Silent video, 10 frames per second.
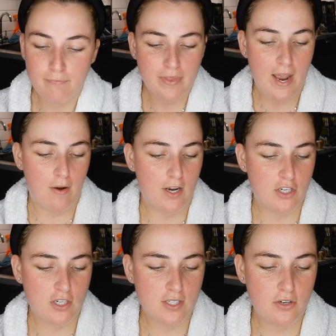Now I
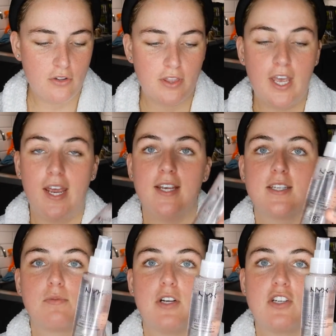just got
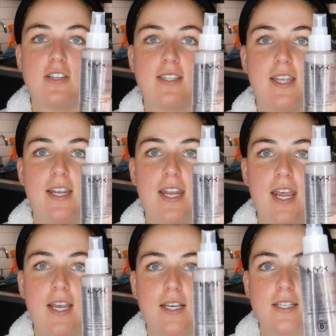this, which is the
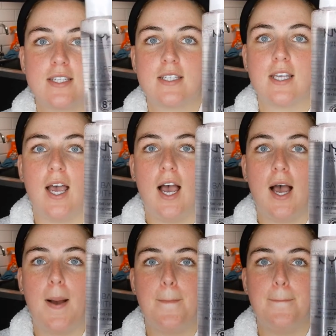NYX
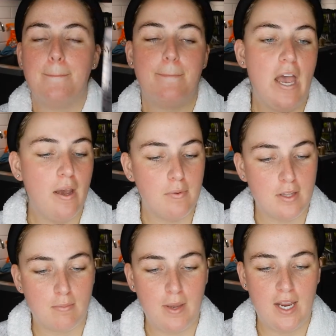Bear
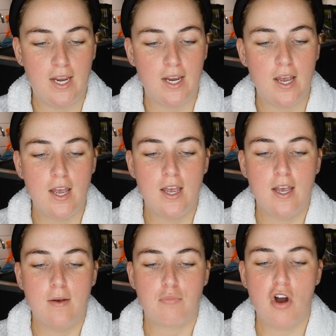With Me
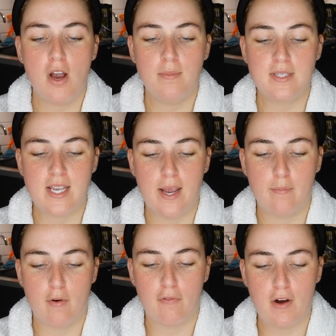Prime, Set
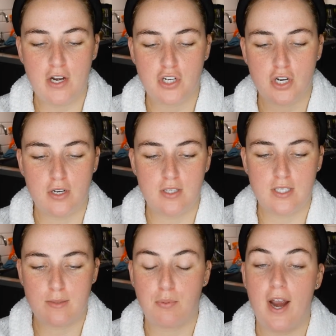and Refresh
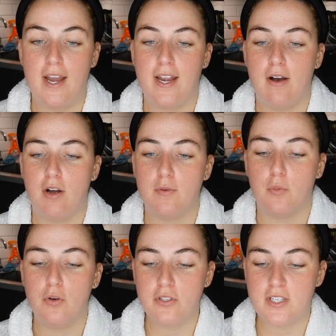spray. Now I
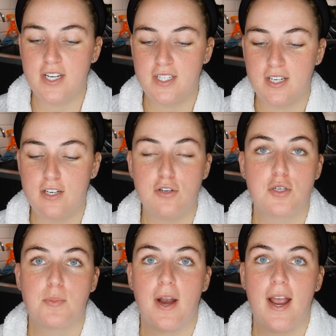wanted a new
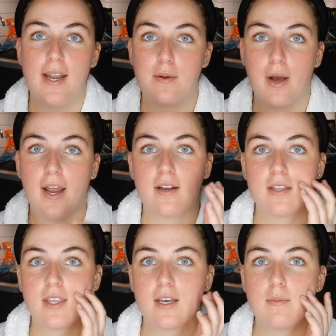spray anyway, and I
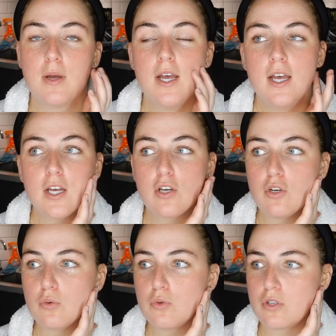think I'm
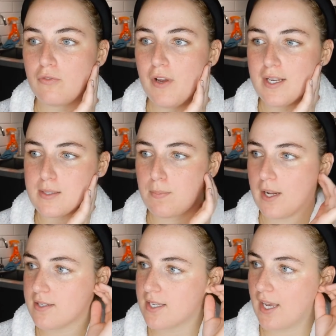gonna order Fix
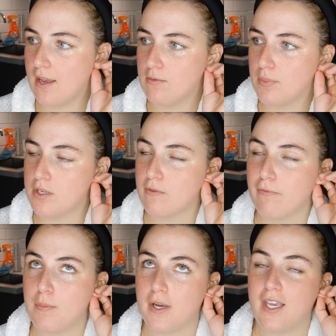Plus again, but
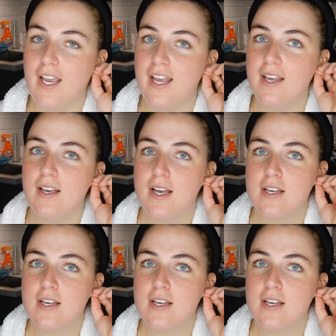for my kit.